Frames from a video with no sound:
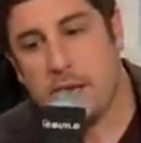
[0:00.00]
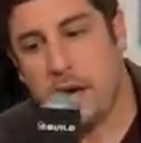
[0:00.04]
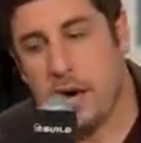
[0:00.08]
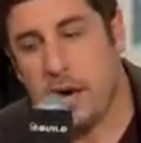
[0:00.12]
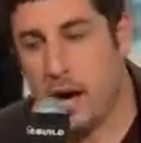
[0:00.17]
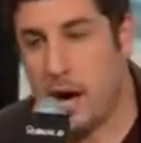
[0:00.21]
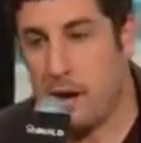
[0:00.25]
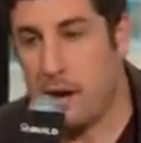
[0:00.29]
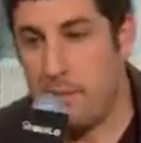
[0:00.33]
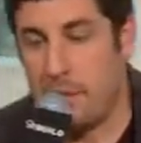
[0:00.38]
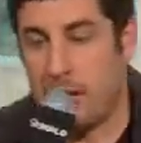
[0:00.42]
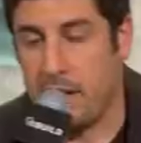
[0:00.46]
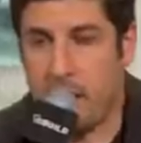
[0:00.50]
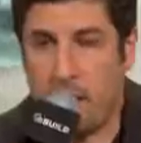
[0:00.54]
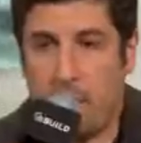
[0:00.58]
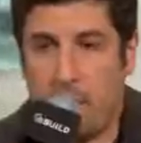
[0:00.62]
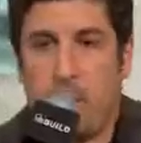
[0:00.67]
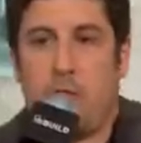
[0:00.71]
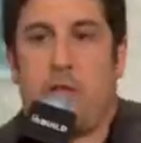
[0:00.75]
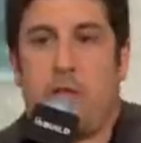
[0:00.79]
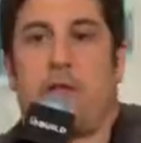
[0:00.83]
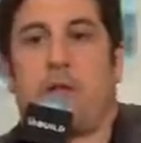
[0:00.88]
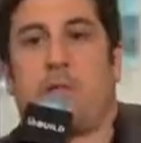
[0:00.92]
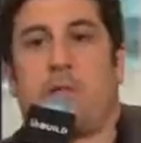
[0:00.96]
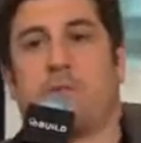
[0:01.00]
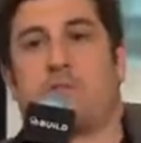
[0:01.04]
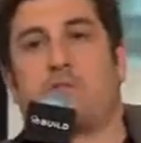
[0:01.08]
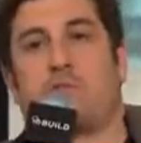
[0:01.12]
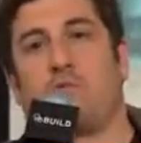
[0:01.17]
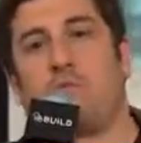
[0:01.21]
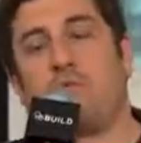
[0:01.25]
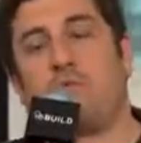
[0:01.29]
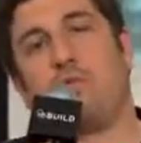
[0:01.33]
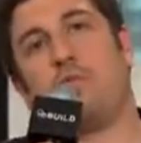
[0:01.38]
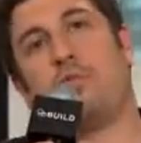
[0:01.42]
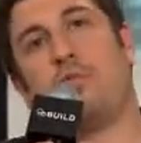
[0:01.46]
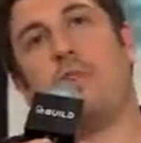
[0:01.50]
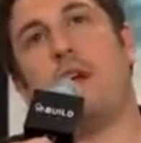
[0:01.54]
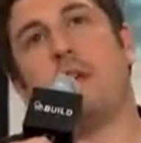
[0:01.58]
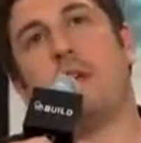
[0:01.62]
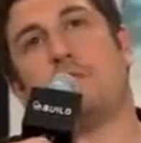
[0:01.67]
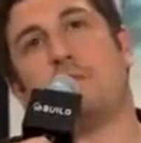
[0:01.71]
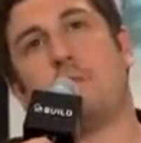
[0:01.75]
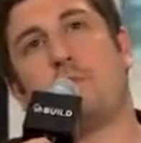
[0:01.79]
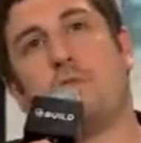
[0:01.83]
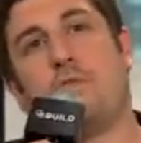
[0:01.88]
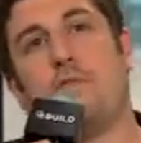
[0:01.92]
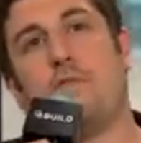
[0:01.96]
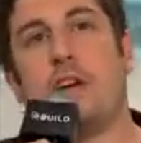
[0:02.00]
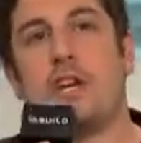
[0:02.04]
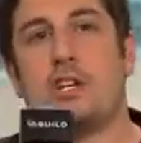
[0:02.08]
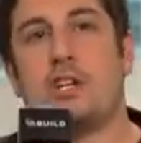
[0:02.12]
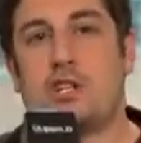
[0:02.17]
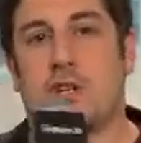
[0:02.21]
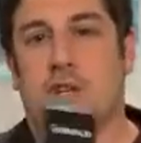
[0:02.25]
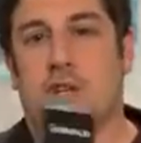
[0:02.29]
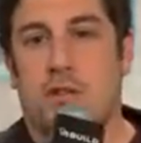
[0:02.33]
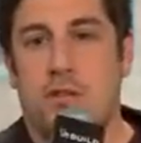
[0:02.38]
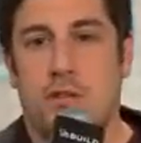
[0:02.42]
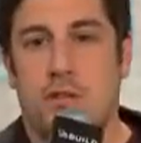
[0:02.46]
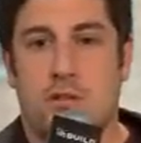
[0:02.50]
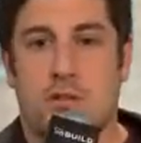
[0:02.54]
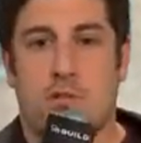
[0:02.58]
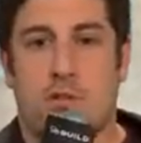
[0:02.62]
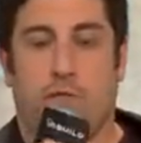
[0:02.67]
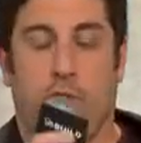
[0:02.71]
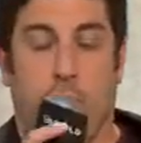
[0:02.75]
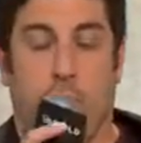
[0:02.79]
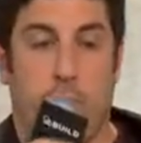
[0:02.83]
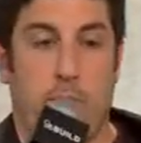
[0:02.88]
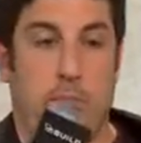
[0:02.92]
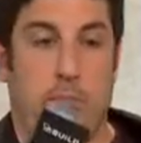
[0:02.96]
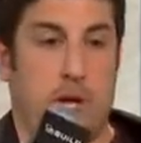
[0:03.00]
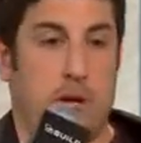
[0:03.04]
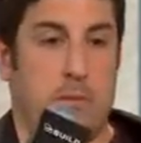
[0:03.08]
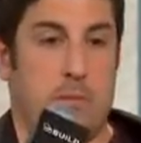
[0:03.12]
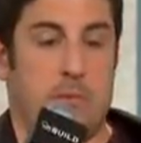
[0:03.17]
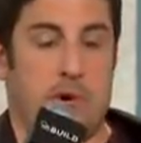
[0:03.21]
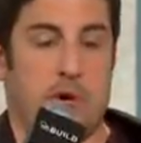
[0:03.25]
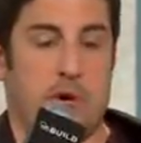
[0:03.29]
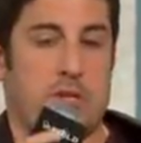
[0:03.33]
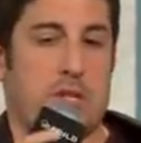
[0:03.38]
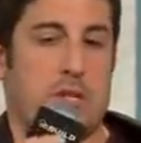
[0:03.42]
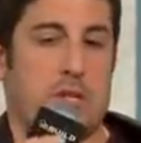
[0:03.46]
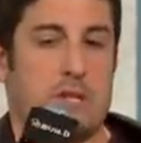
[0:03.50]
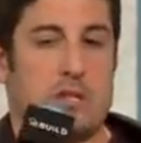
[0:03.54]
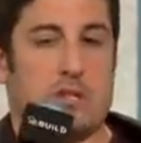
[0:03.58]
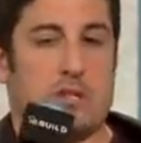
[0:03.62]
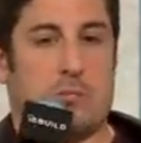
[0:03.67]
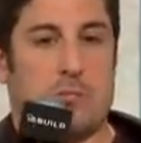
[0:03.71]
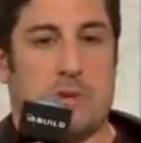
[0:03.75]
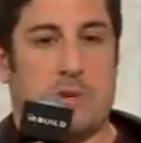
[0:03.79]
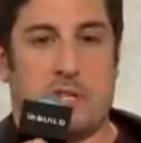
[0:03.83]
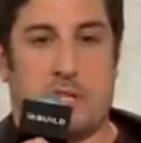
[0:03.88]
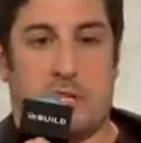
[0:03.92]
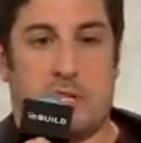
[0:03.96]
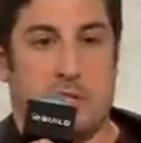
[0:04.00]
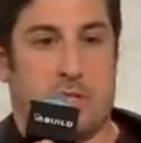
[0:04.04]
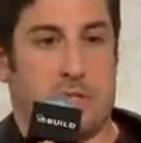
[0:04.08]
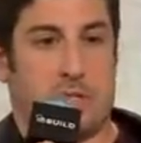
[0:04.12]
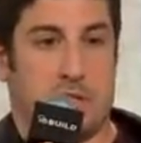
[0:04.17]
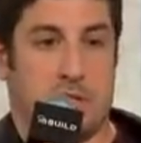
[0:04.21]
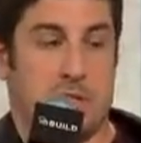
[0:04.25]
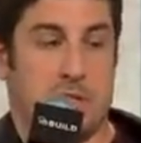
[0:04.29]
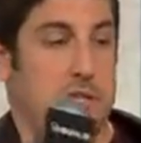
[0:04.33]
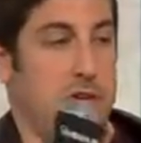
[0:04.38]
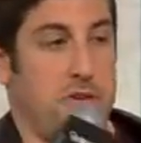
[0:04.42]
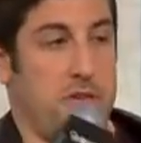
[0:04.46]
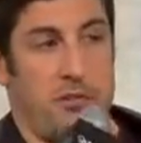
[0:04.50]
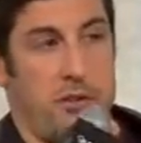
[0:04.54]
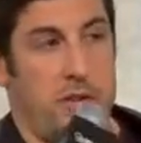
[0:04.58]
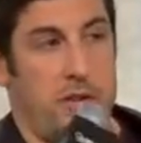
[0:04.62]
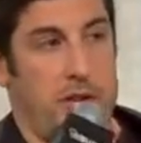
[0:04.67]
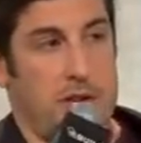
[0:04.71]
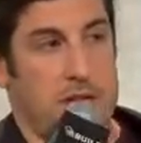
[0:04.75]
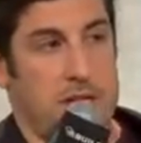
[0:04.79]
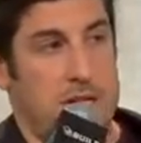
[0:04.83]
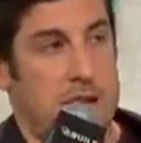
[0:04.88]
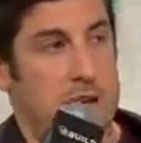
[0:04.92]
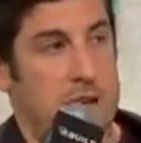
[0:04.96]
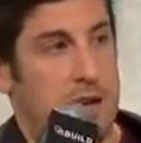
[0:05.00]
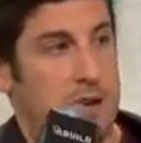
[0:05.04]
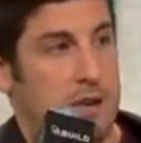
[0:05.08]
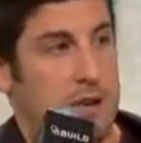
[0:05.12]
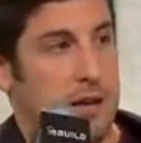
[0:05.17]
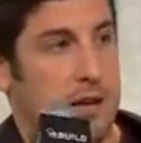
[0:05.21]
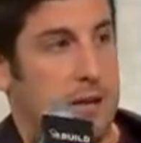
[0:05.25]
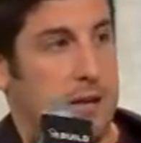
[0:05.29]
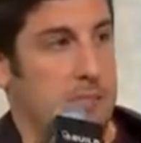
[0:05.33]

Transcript: Yeah, I mean, I don't know that it was reservations for me personally so much as just general anxiety.